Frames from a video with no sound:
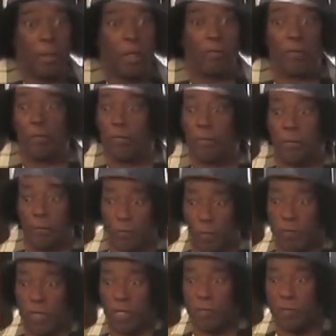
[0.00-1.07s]
of the,
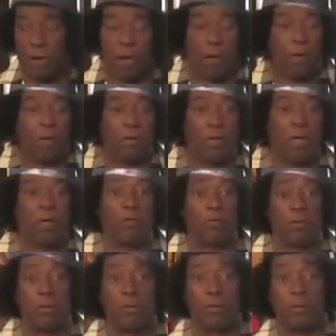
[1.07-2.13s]
from the empire,
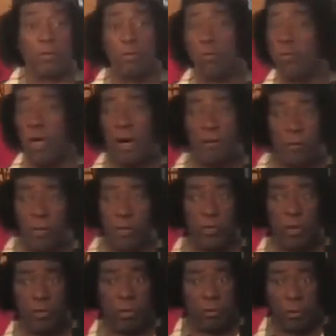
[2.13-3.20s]
yes. So you got to really
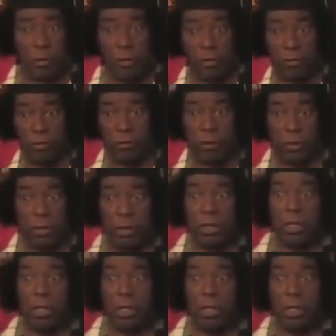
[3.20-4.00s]
know your real history.